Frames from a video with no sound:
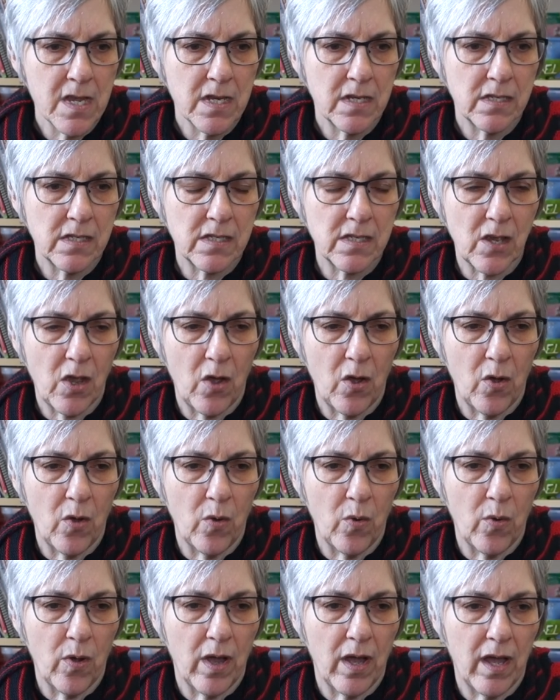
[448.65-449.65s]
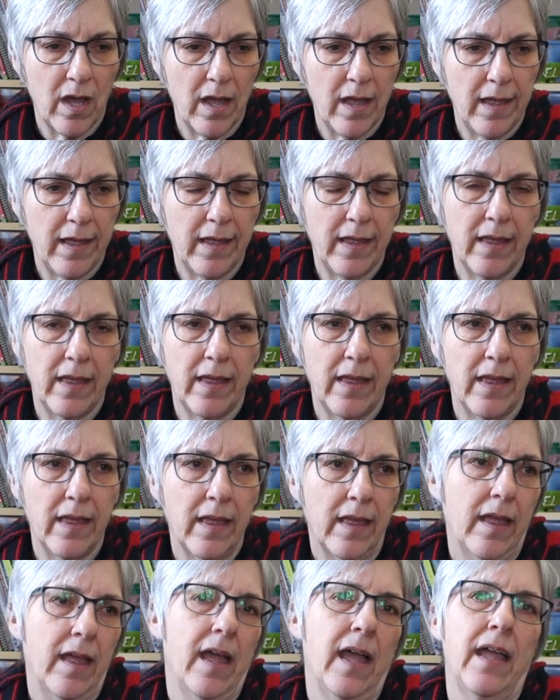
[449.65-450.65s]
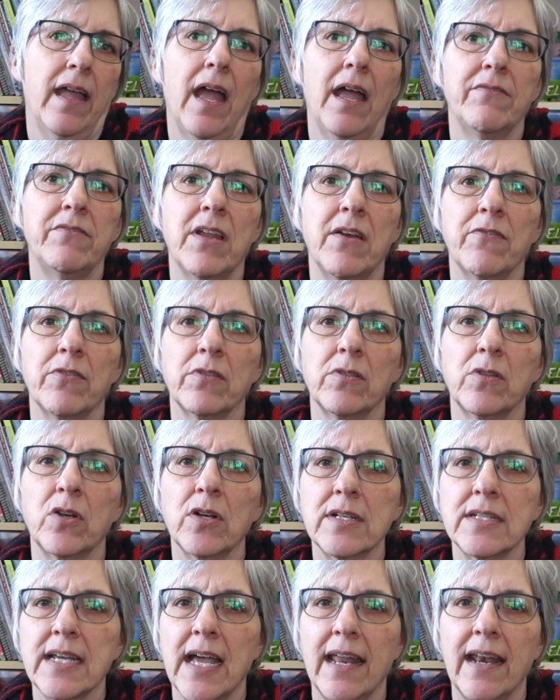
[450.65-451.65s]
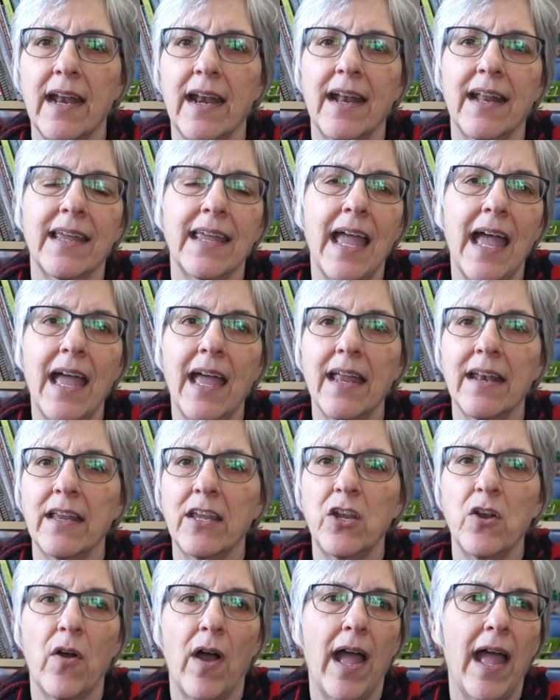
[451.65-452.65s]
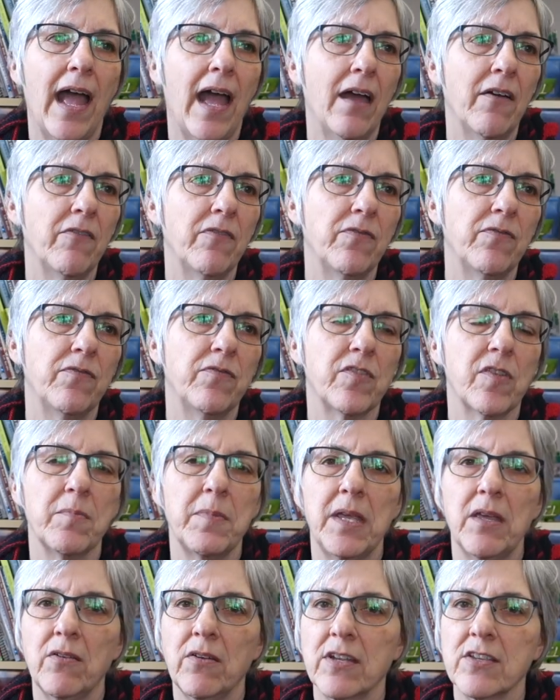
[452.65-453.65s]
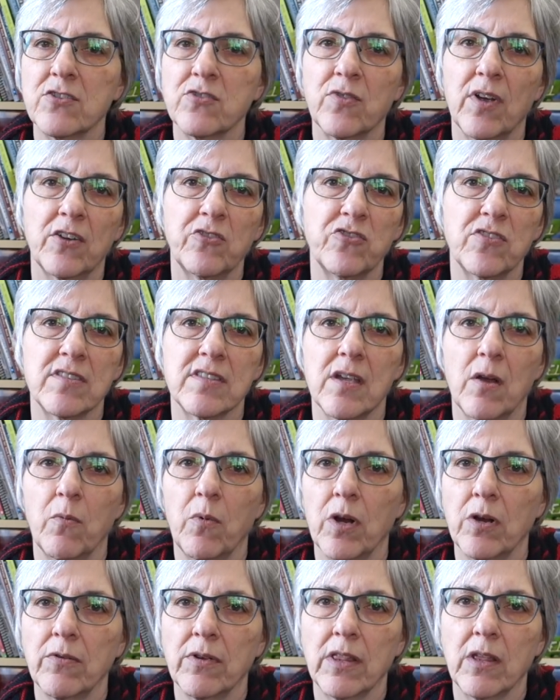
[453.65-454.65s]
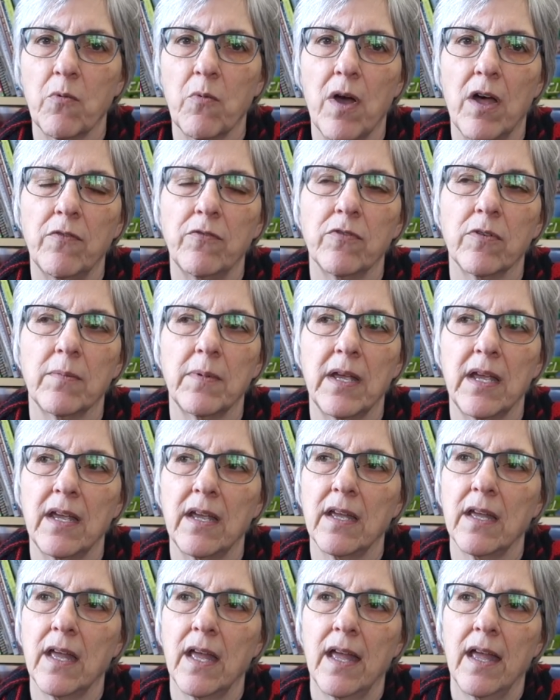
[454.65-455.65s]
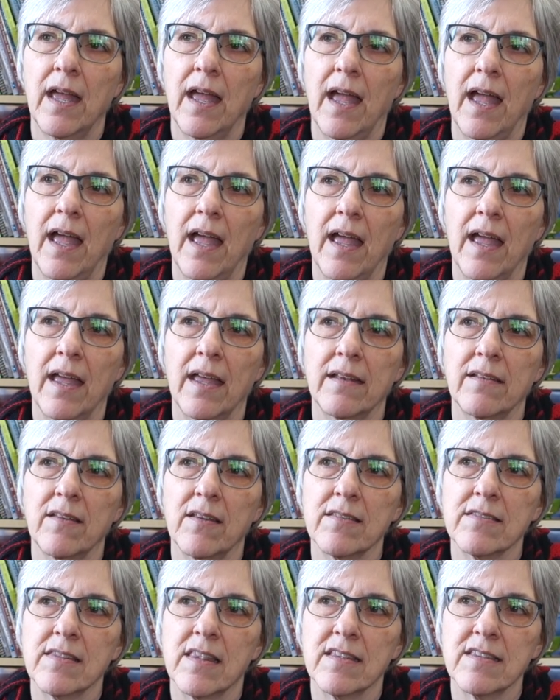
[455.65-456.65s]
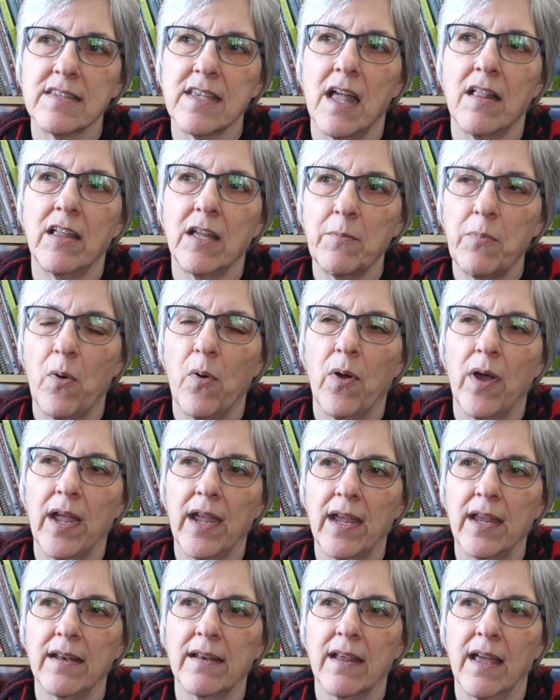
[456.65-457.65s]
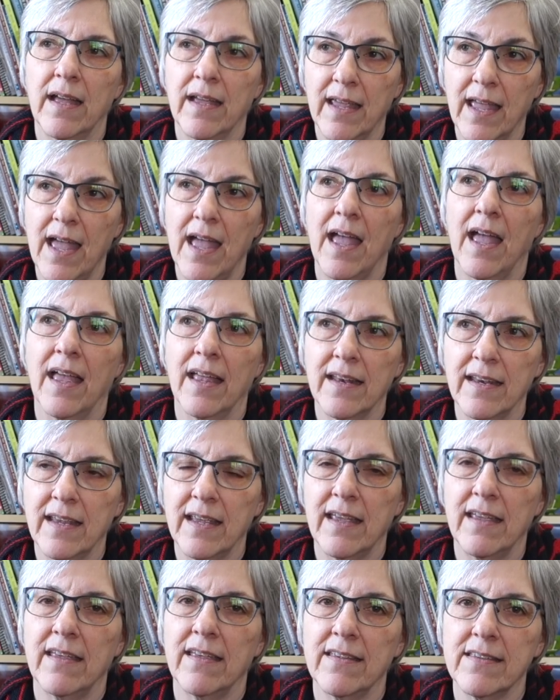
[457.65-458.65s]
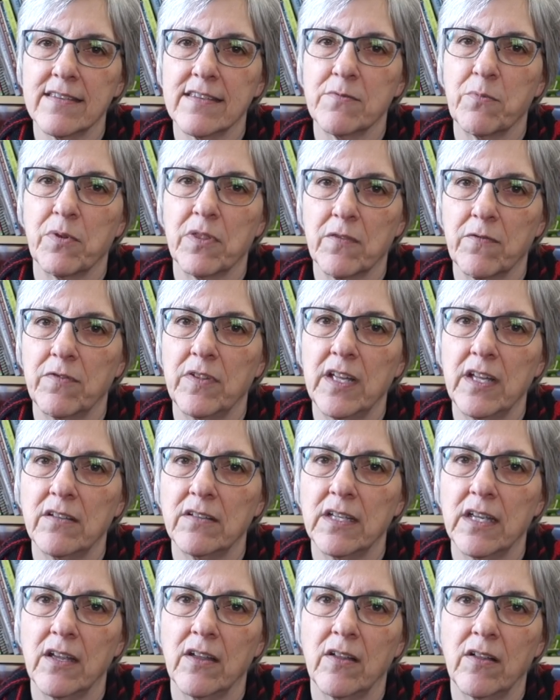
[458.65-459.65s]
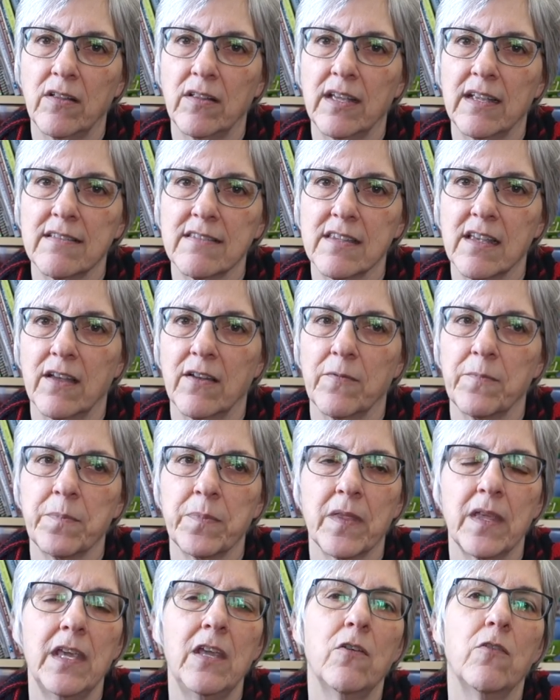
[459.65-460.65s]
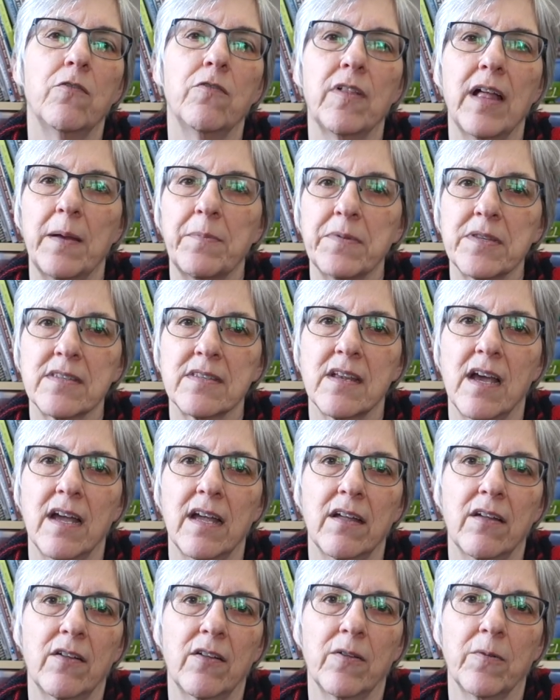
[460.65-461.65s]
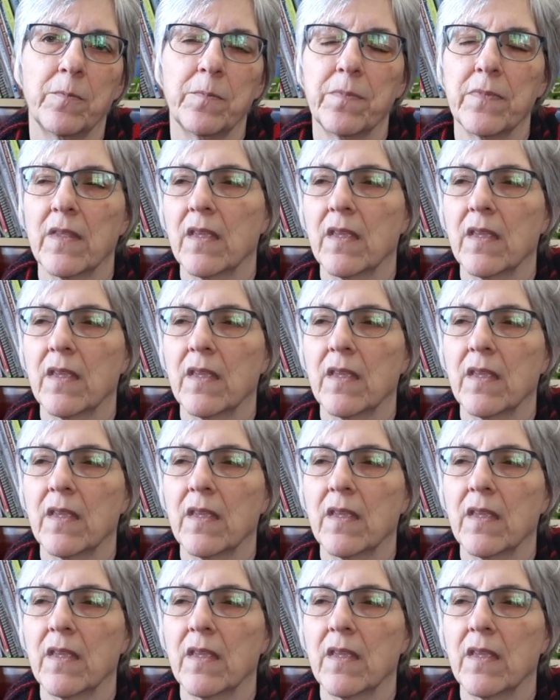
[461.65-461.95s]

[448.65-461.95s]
So I've never looked at it. And again, you know, I have some heel constructions that work really well for me. And the selling point, again, is with the flegel heel, it's a heel flap style